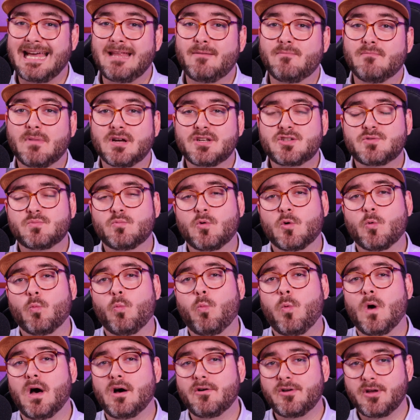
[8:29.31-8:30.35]
and much more
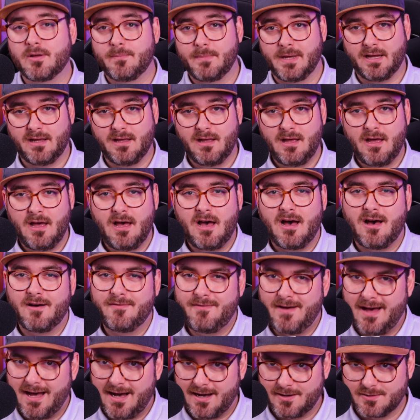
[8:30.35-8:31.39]
welcoming
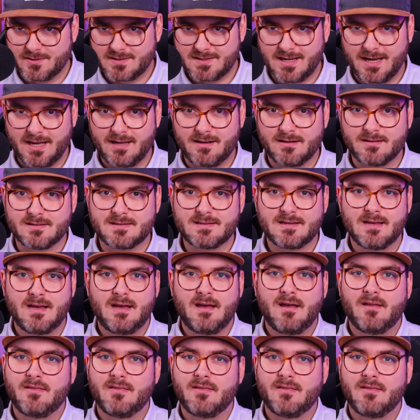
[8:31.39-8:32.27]
of outsiders.